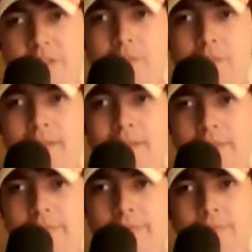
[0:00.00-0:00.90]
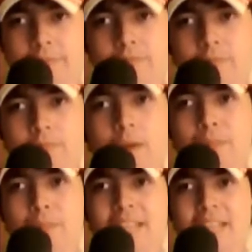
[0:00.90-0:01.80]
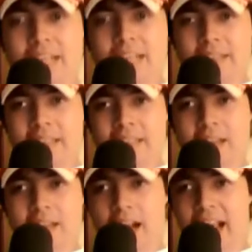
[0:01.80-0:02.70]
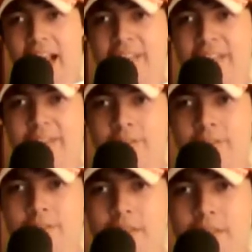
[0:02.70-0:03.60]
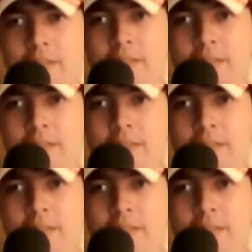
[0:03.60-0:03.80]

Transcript: amount of updating that I have to do and the